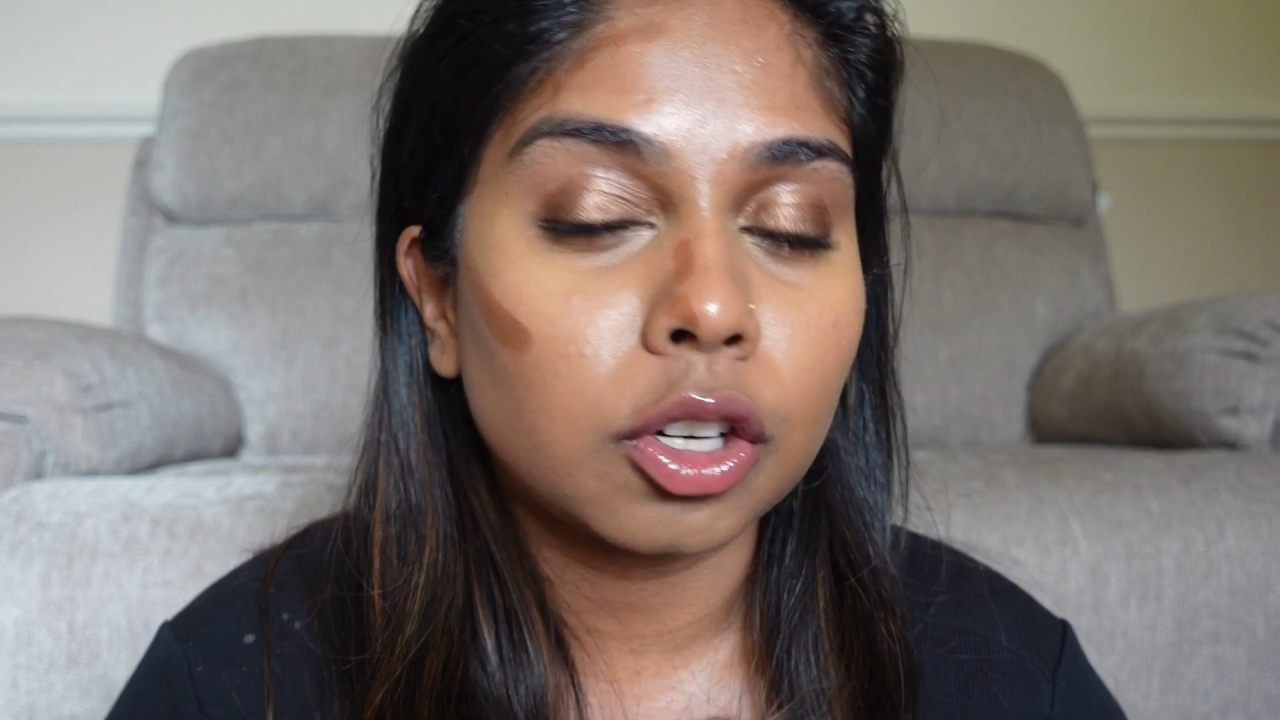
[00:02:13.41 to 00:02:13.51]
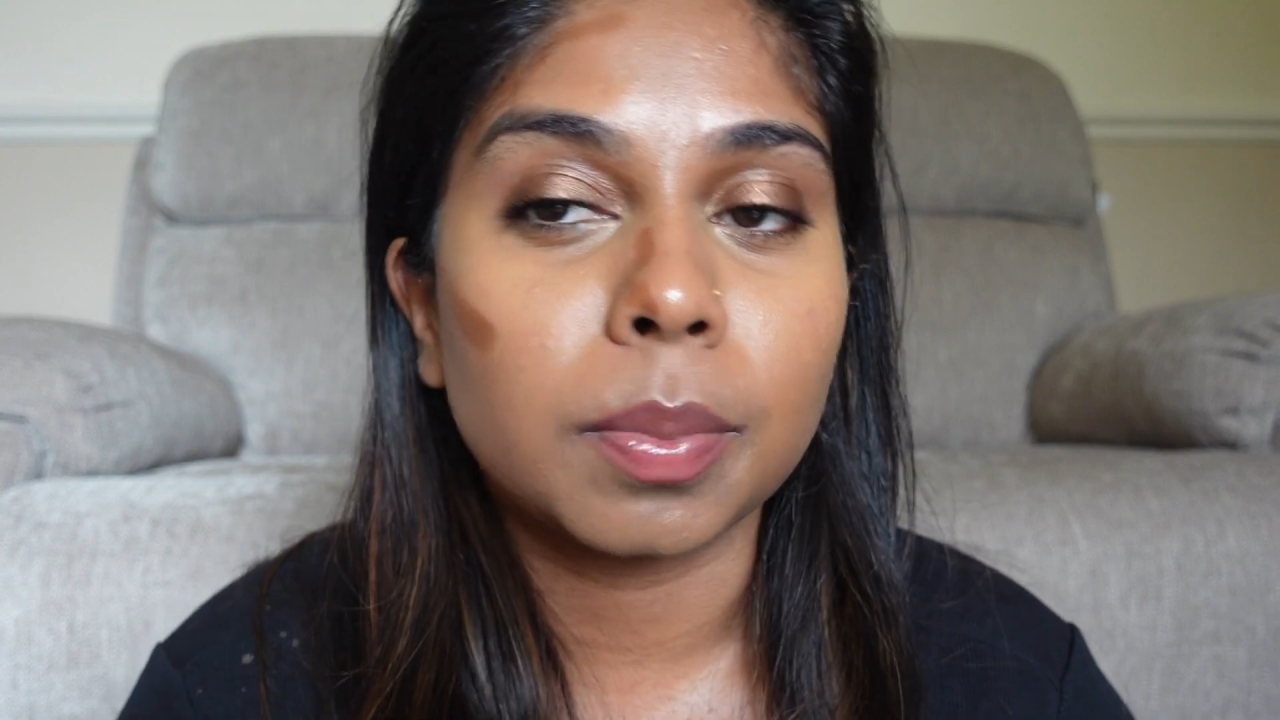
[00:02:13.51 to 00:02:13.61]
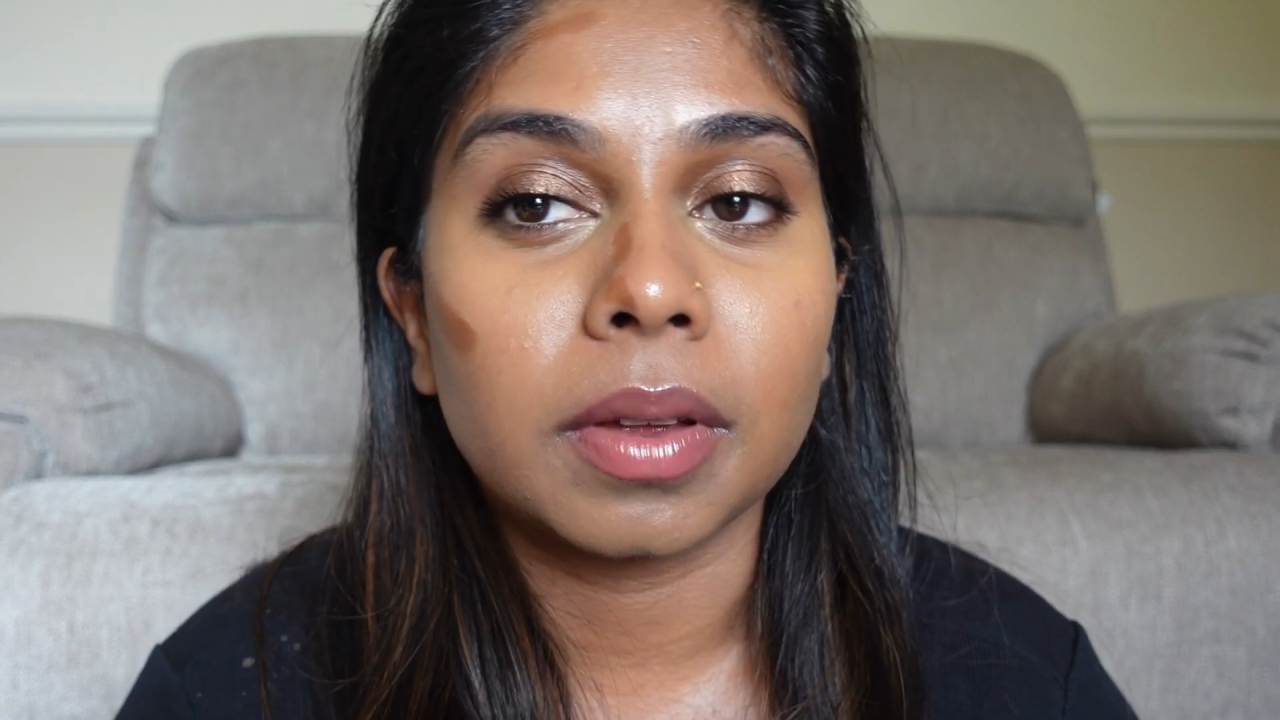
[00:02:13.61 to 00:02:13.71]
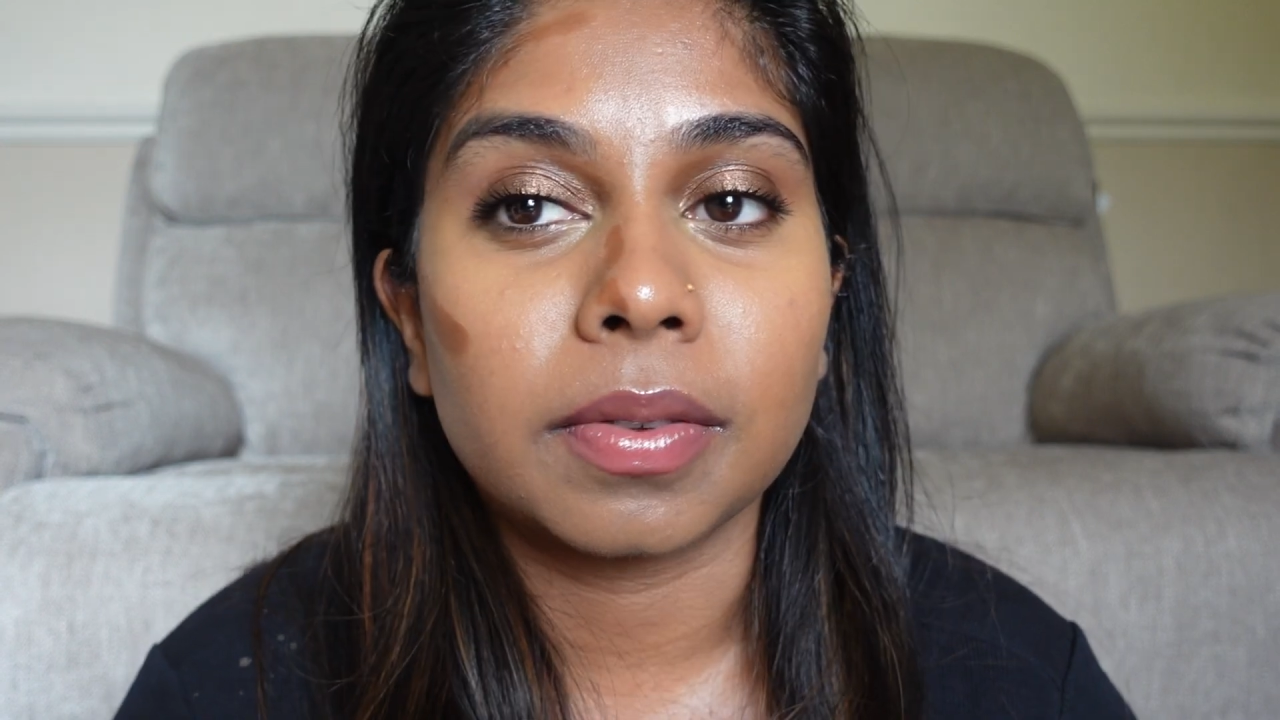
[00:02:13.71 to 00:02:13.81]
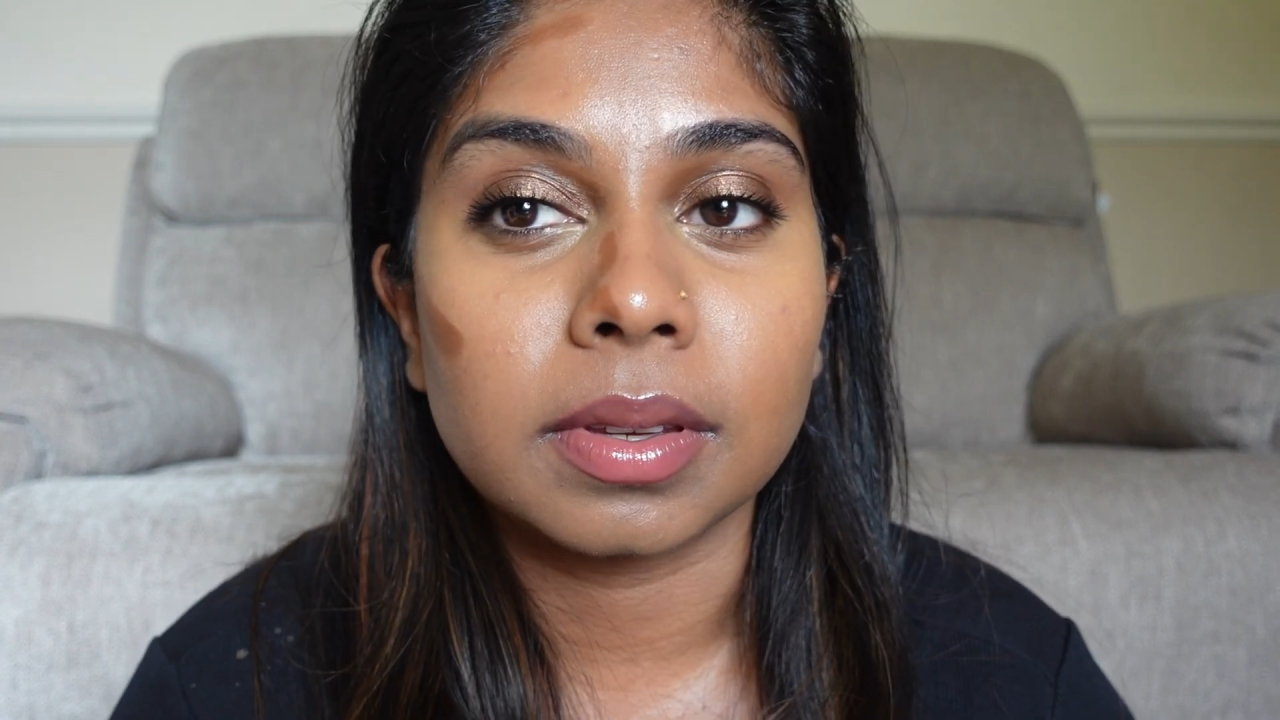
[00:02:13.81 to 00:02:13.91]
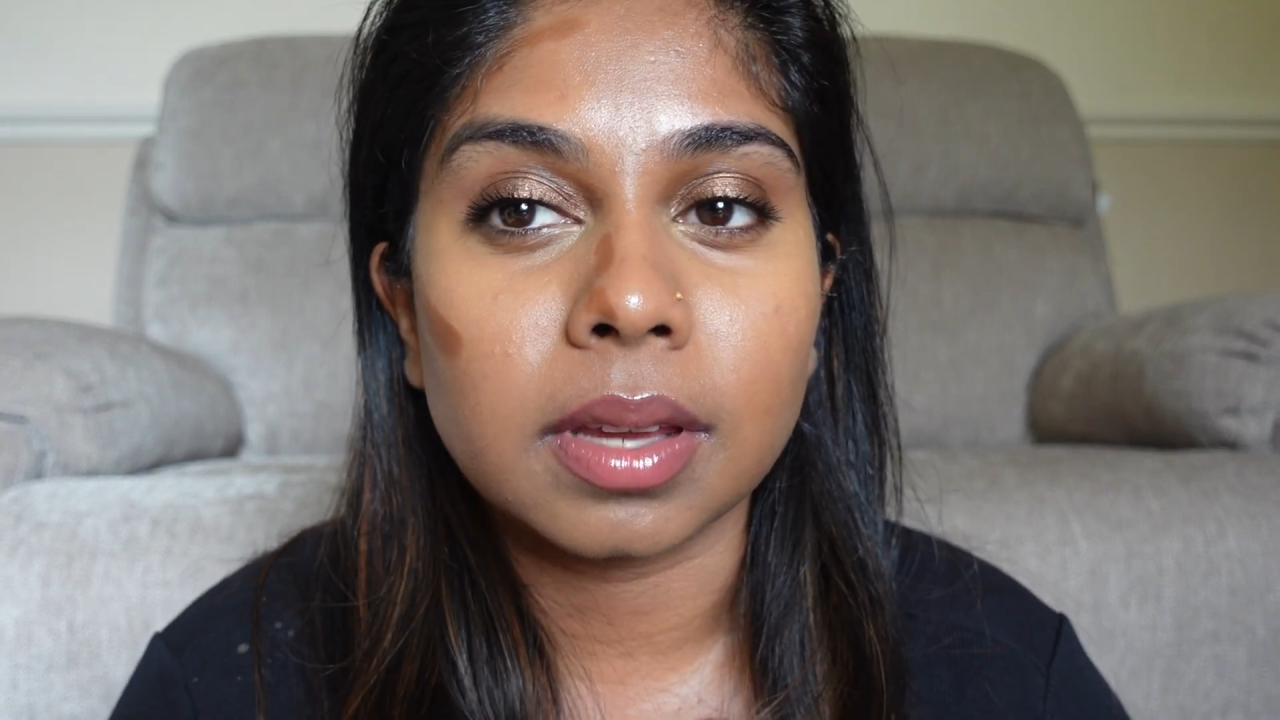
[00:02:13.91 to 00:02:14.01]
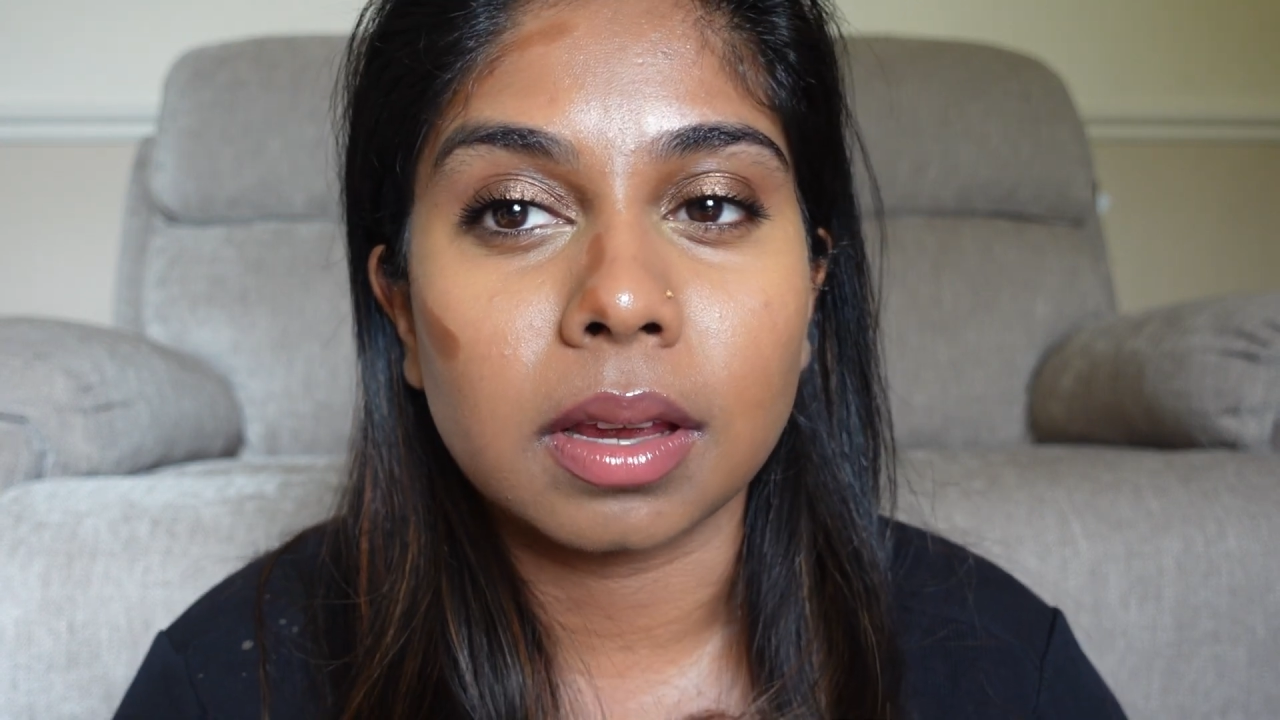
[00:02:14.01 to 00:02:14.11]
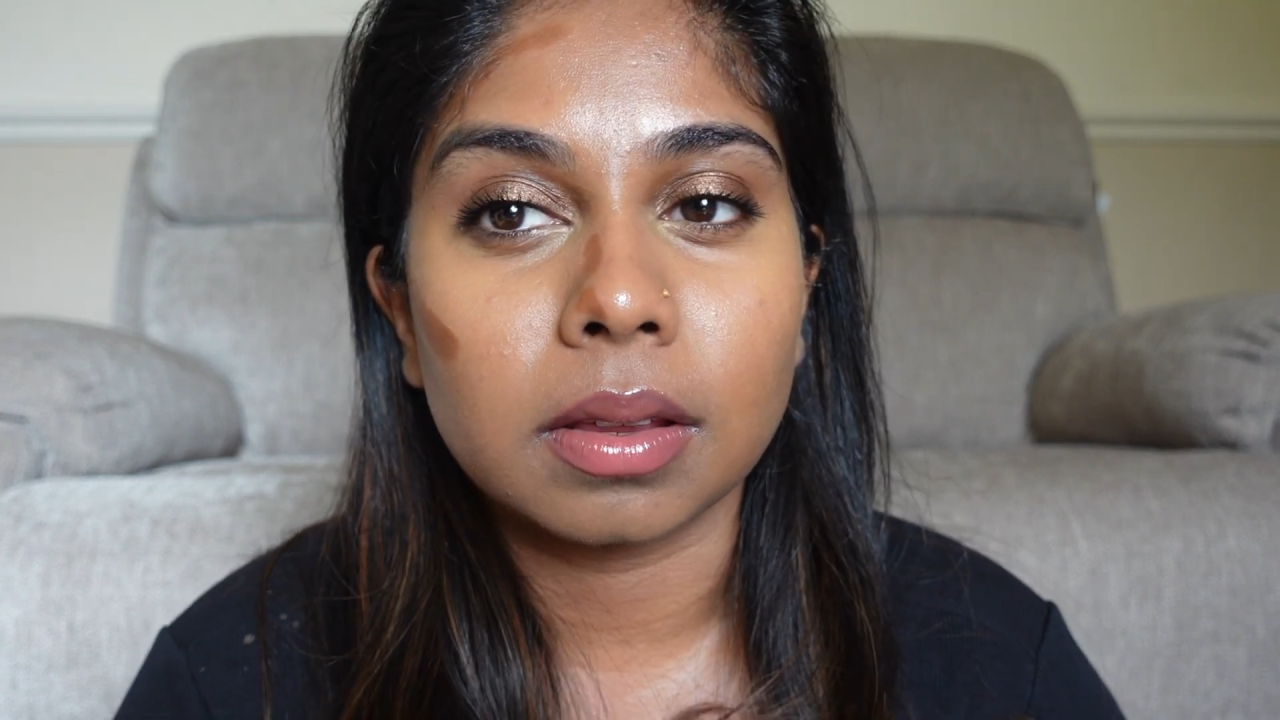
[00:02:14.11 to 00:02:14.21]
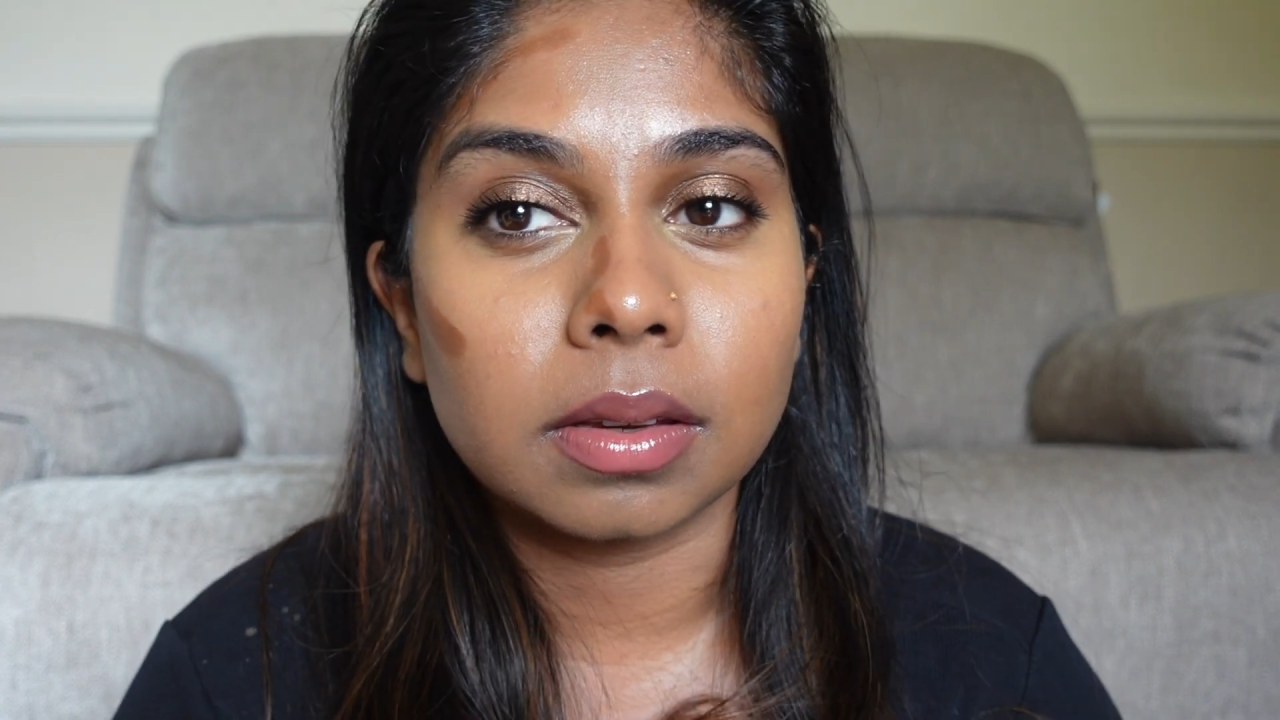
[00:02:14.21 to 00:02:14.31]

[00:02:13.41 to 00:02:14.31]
but for the sake of this